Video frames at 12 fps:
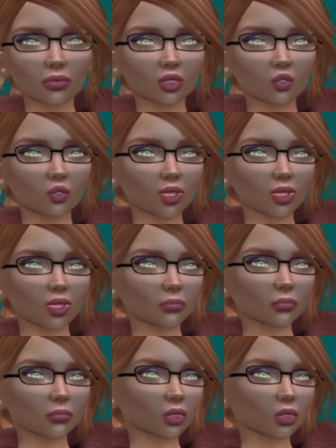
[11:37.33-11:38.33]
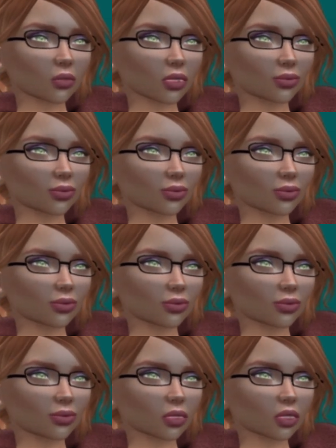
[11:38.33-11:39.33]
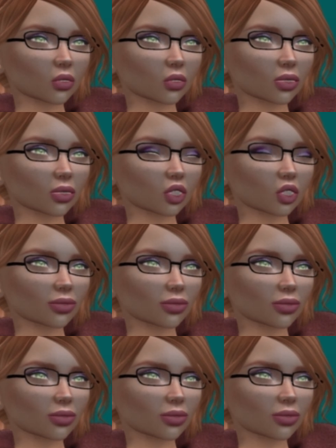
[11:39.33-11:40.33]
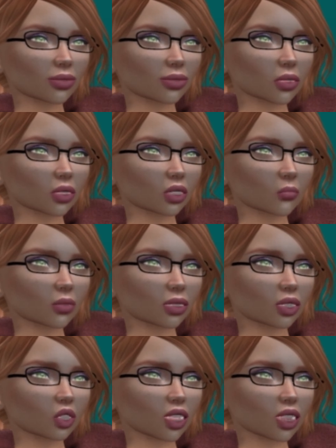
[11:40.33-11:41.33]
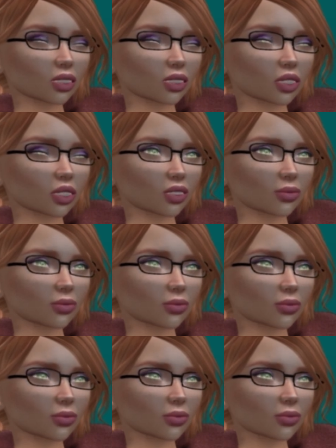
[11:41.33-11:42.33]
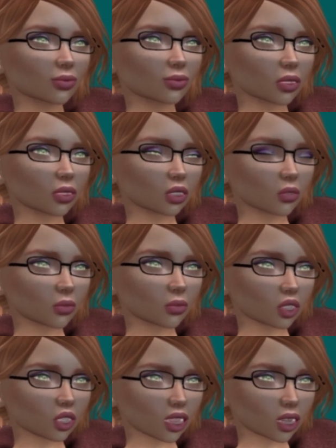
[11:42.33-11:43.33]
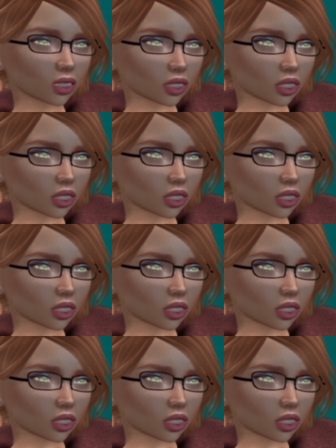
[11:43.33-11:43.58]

I did that one first, and then a few years later I broke the left leg.